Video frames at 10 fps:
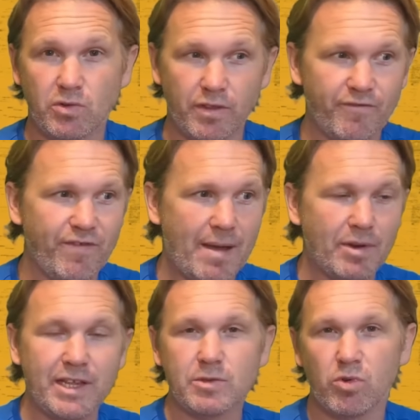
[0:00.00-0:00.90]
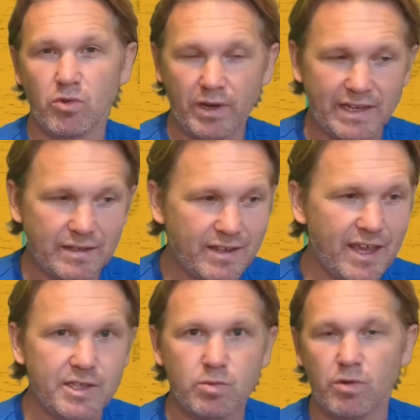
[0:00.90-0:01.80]
The families were all in,
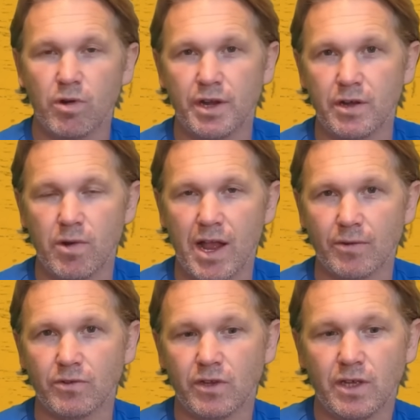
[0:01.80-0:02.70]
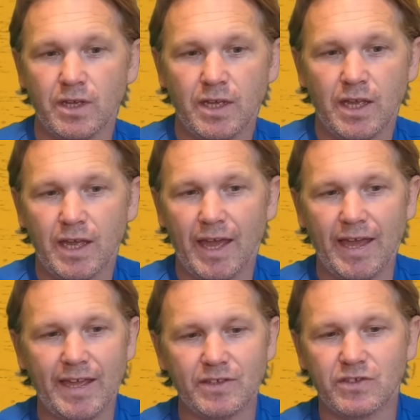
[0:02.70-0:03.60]
kids were running around.
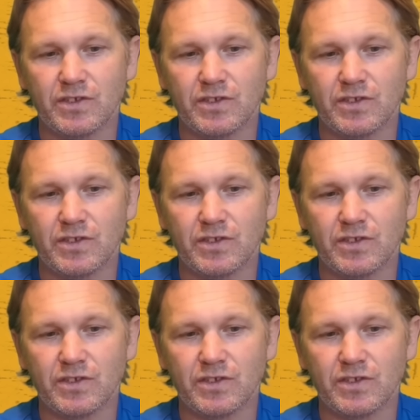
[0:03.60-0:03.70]
It's